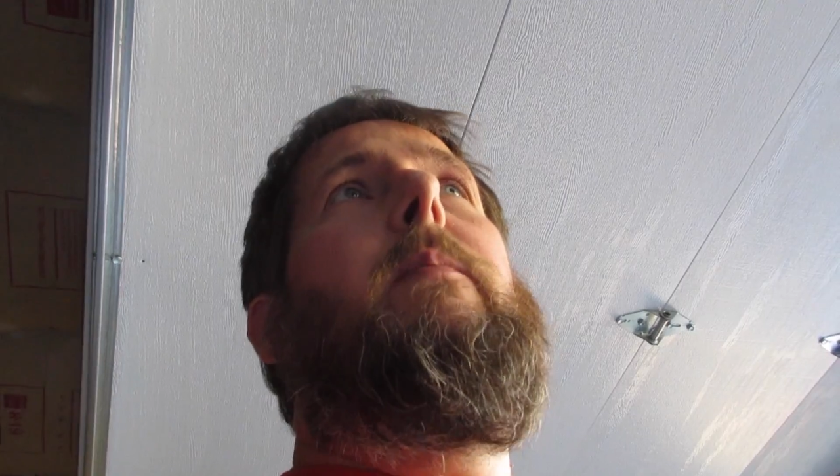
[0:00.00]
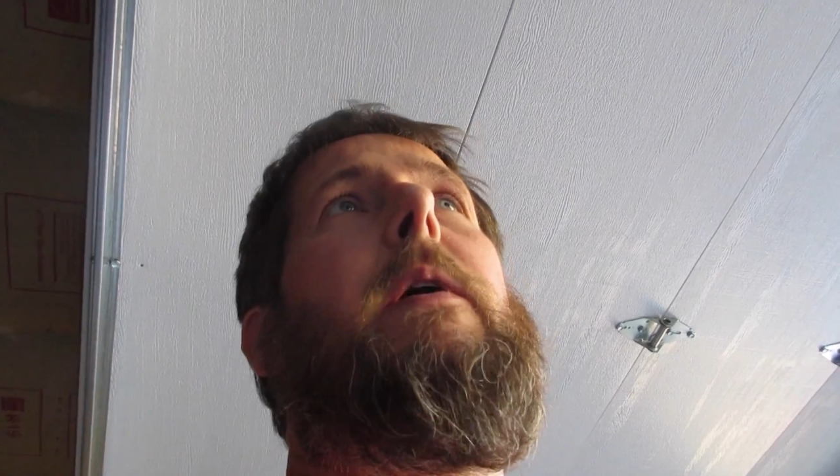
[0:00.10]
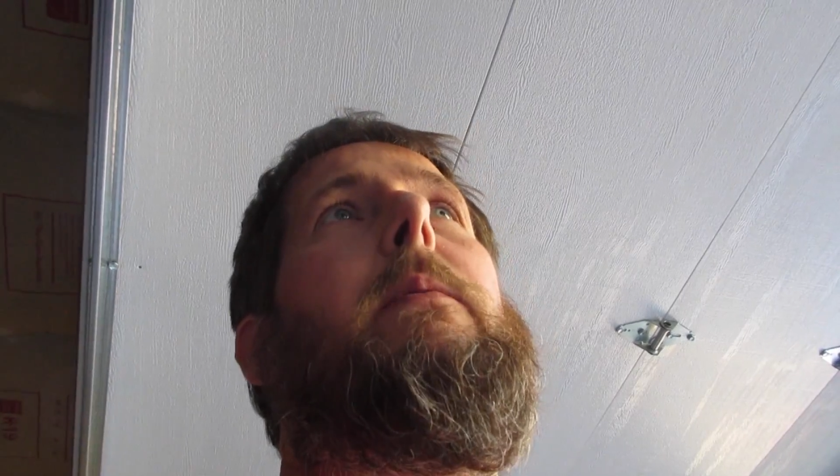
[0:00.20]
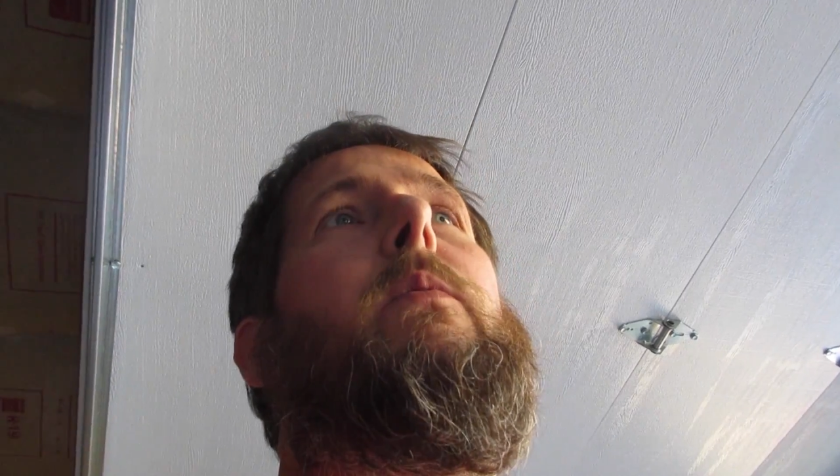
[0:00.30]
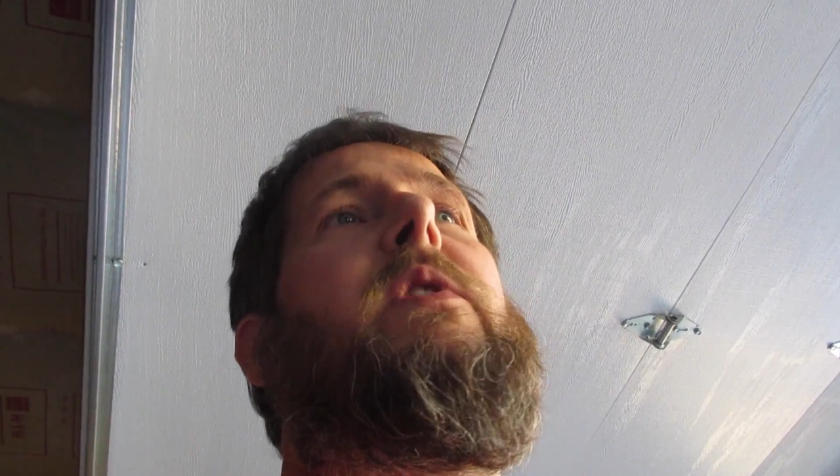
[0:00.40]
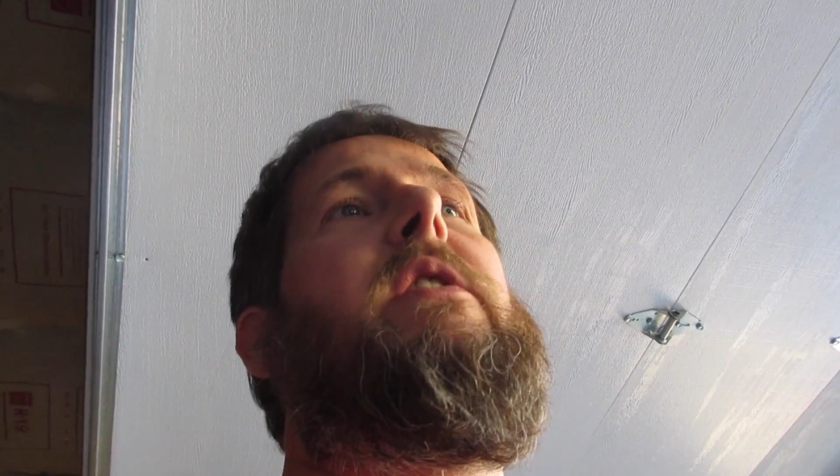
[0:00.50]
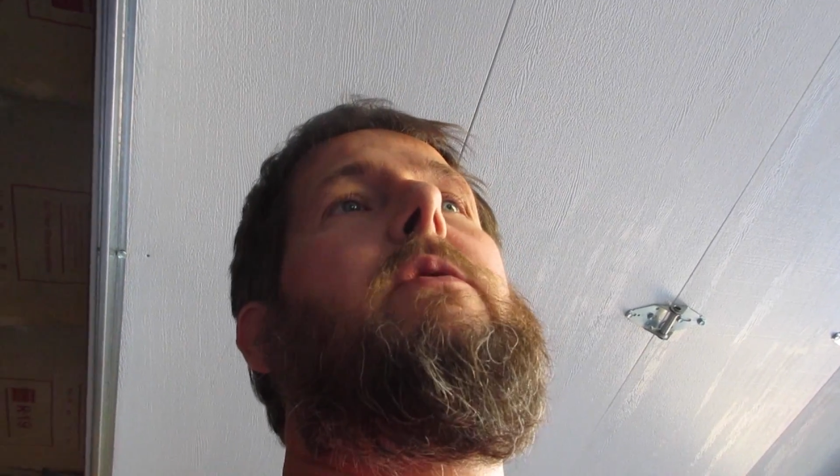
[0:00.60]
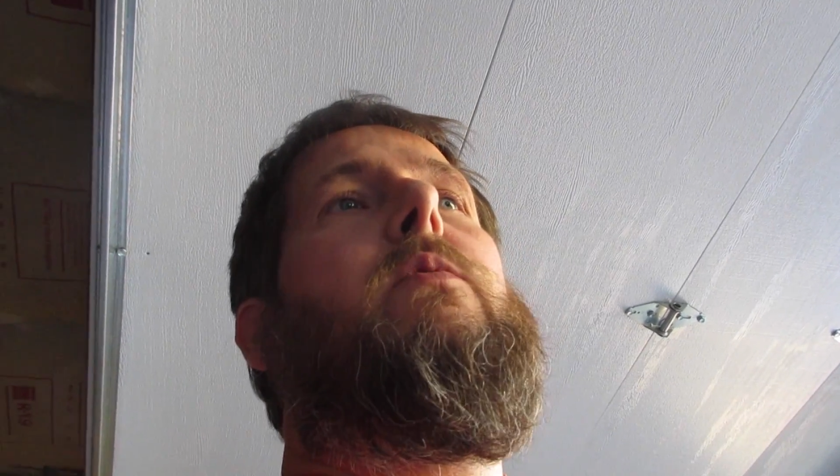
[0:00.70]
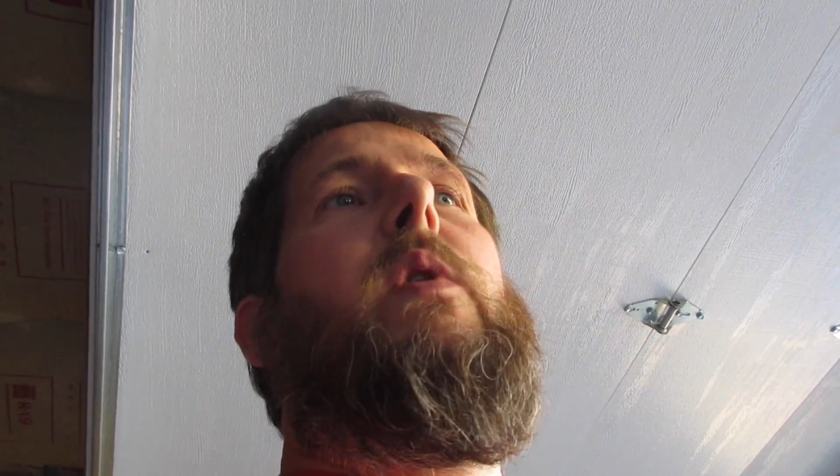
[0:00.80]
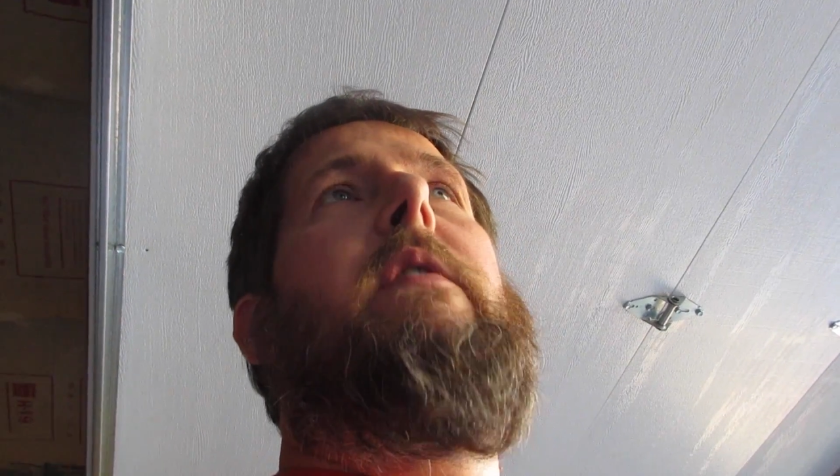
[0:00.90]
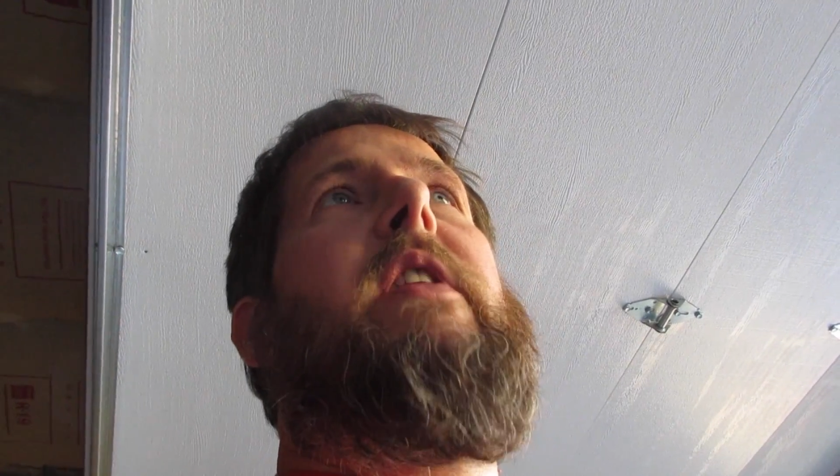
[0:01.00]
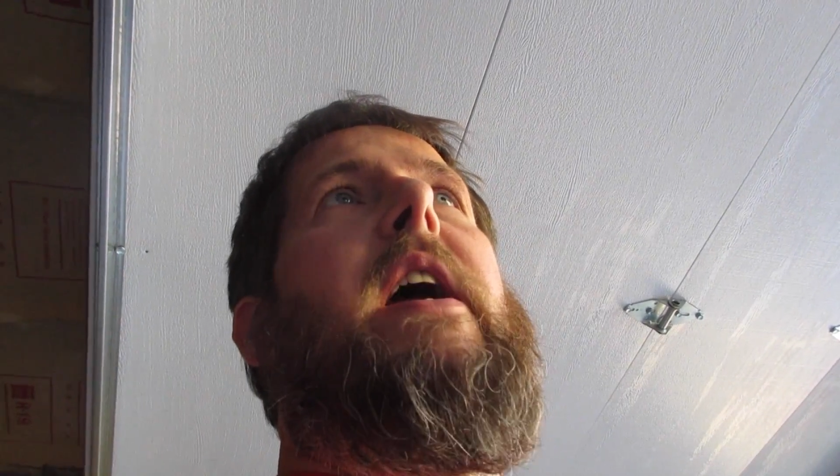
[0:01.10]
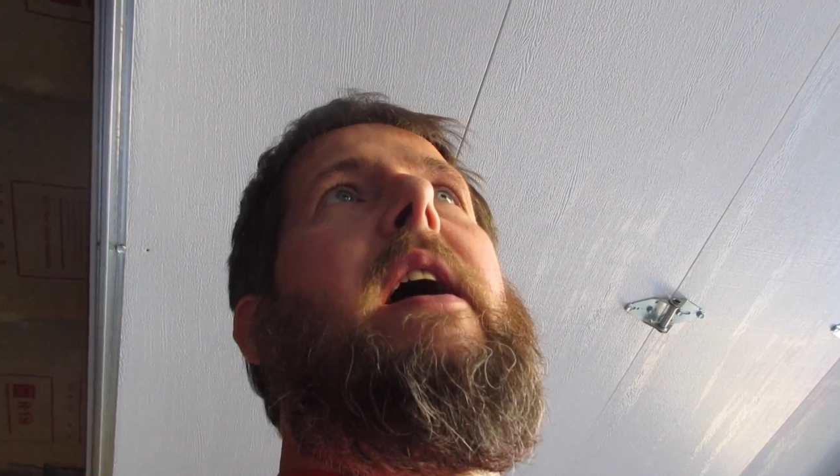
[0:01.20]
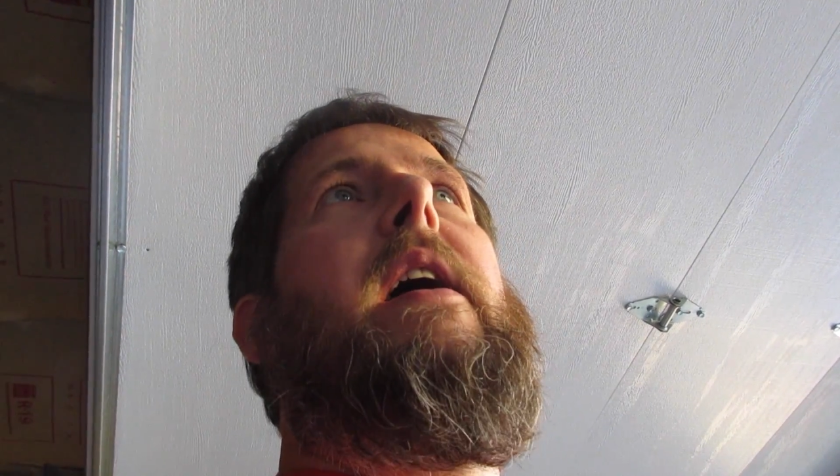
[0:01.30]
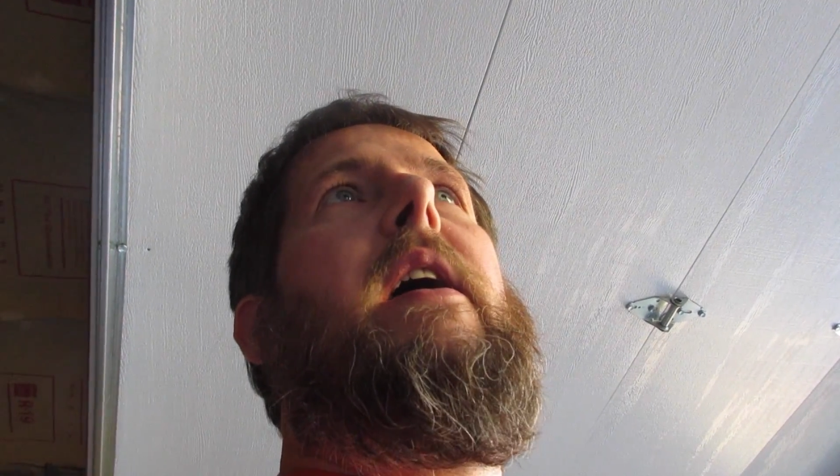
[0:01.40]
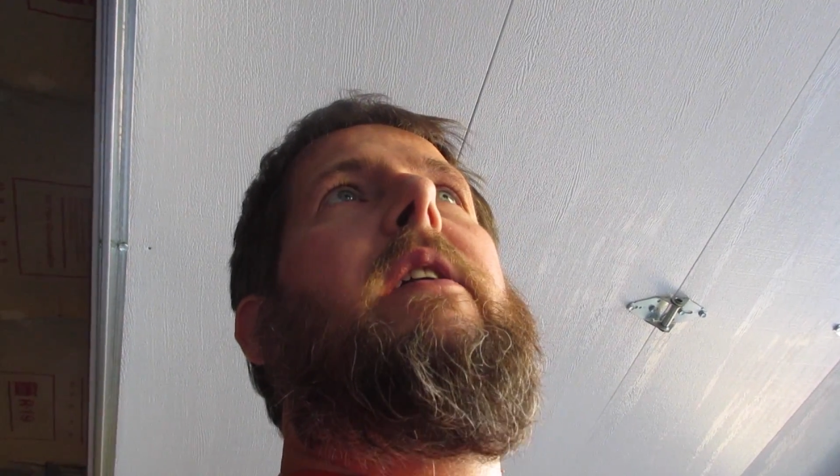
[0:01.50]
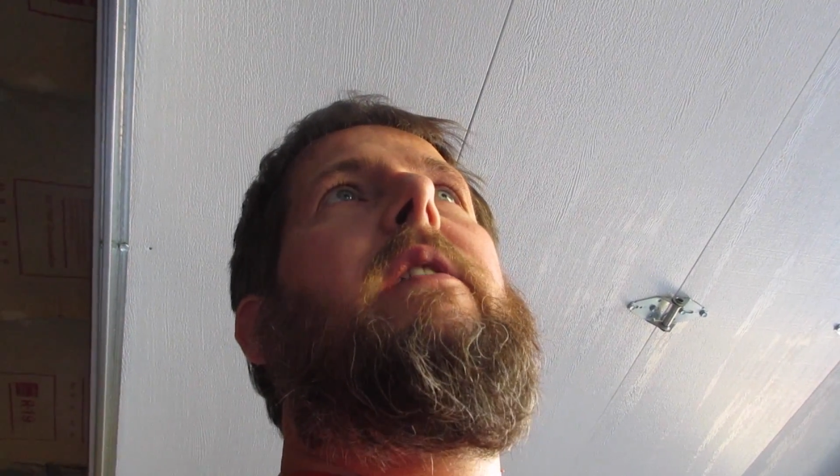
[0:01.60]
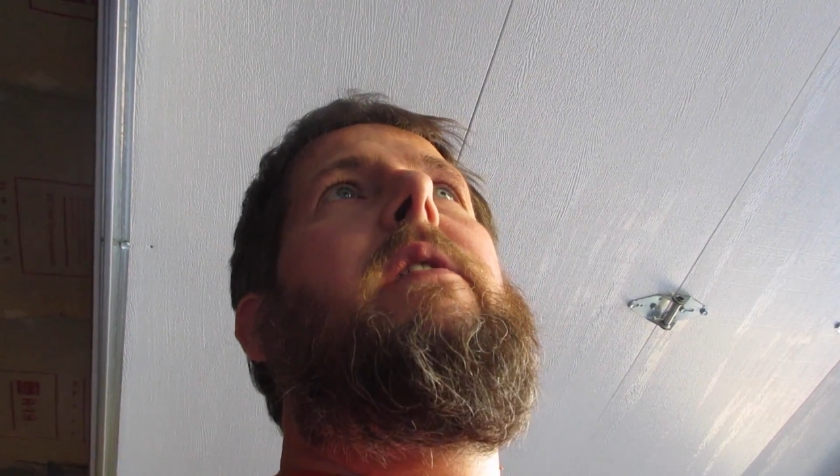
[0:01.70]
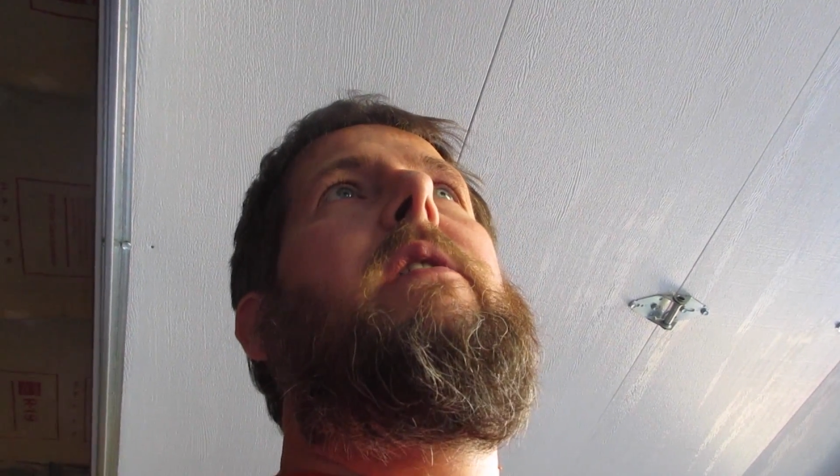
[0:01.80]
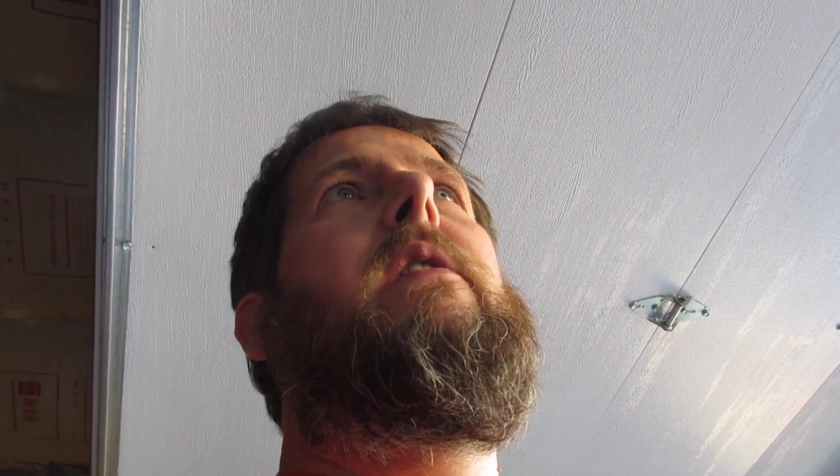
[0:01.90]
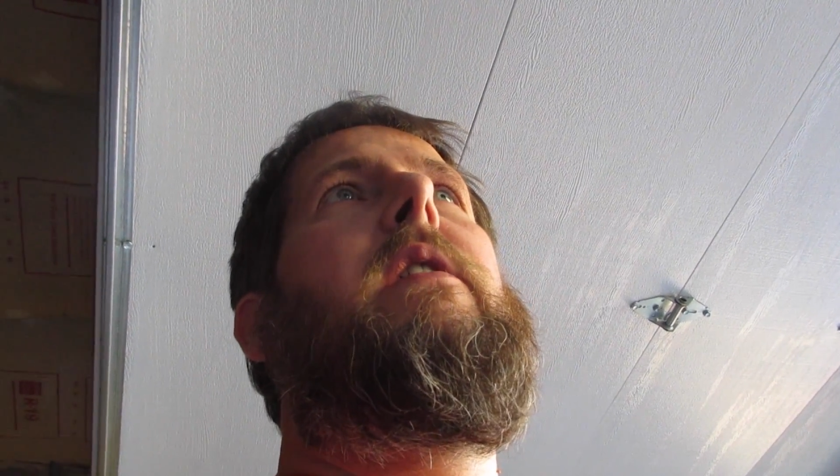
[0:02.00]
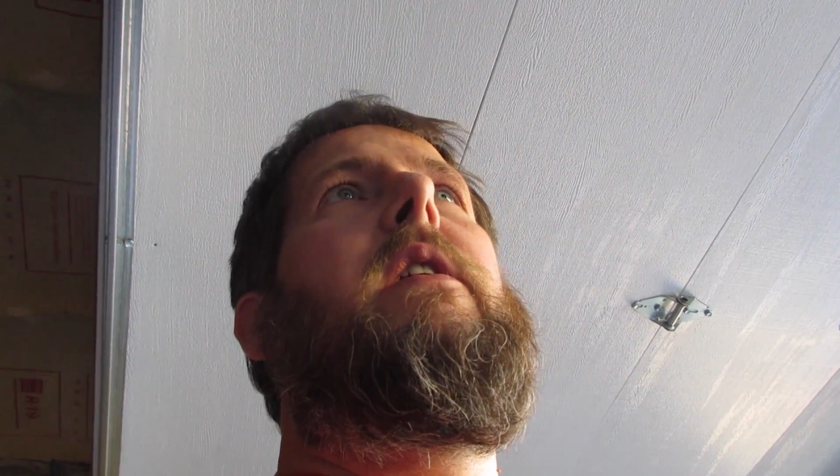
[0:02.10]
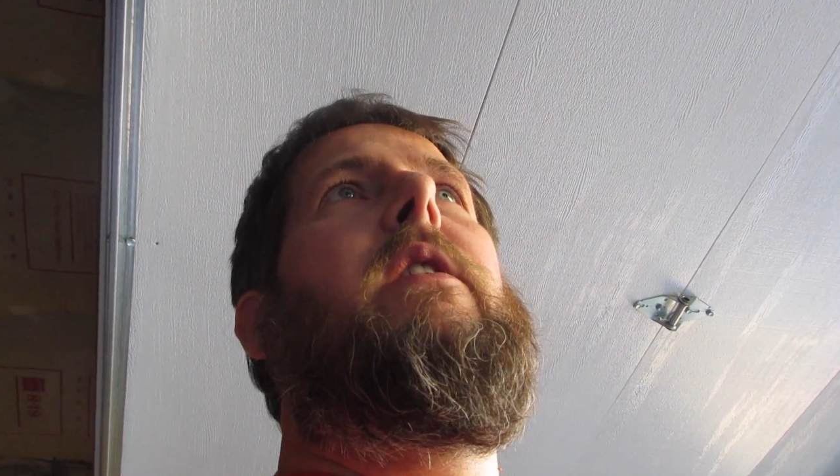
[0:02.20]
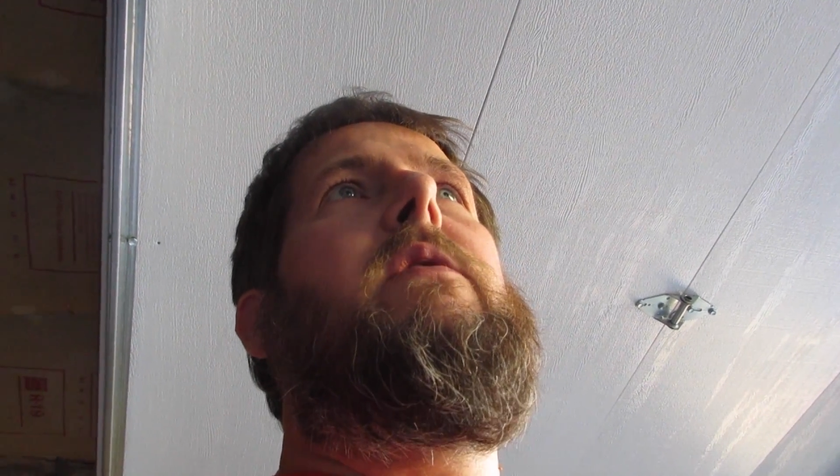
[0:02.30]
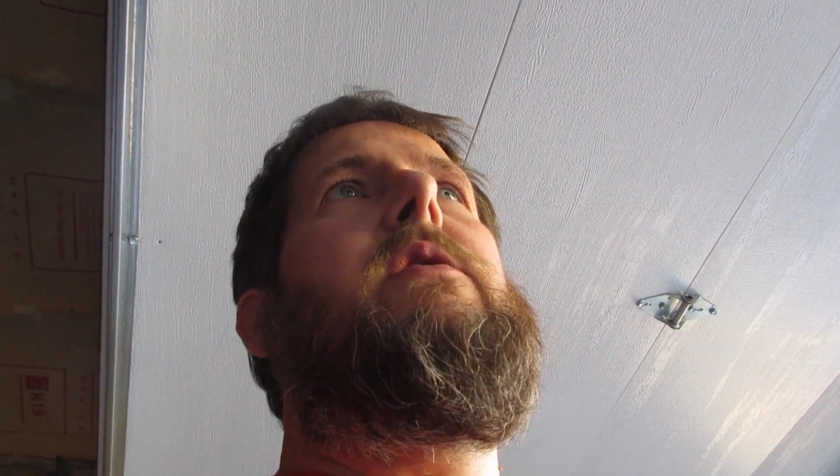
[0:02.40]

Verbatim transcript: the people would use whatever they had, you know.